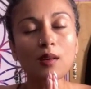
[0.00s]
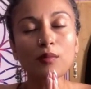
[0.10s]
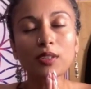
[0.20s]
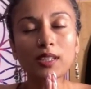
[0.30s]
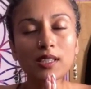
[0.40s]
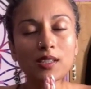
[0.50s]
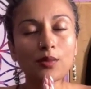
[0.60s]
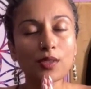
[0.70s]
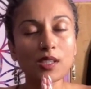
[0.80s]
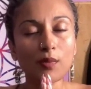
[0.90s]
please
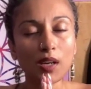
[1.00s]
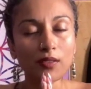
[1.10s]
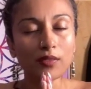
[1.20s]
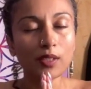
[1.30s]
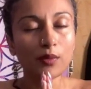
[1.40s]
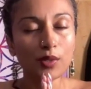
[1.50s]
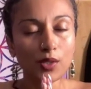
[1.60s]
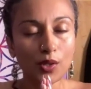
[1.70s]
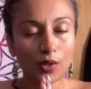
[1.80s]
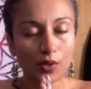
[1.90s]
respectfully
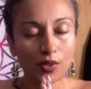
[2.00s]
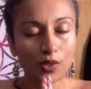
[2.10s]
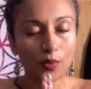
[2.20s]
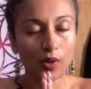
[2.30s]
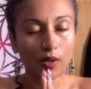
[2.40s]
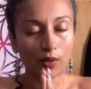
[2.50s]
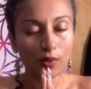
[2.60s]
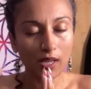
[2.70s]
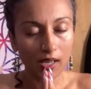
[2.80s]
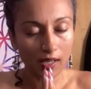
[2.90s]
return to where you
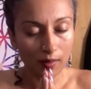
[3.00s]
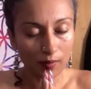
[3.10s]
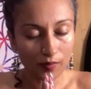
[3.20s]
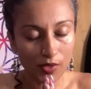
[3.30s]
came.